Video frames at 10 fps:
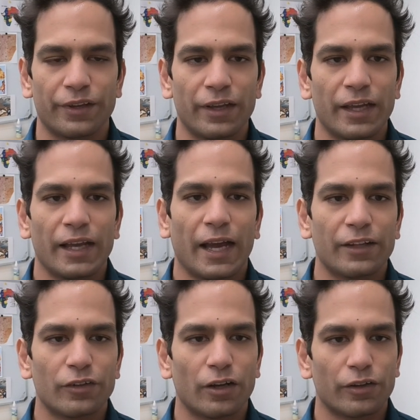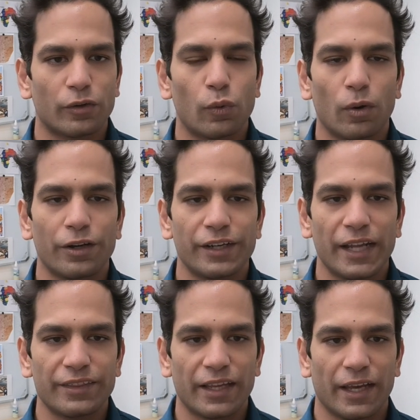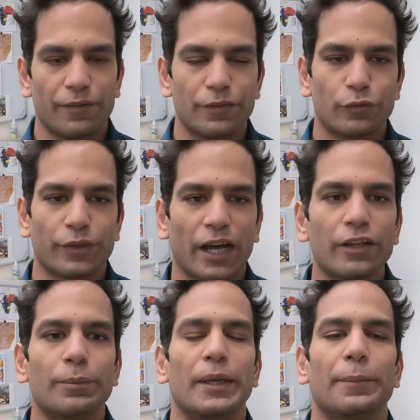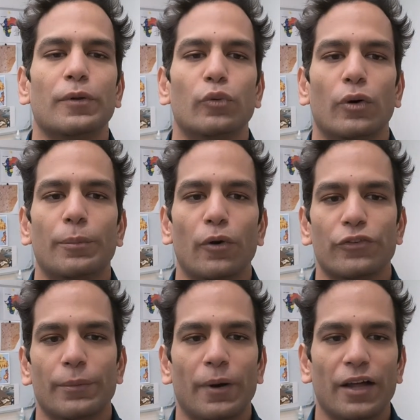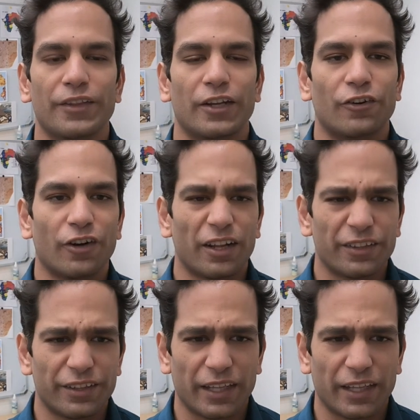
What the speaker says: and coordinate their efforts with other people who opposed apartheid rather than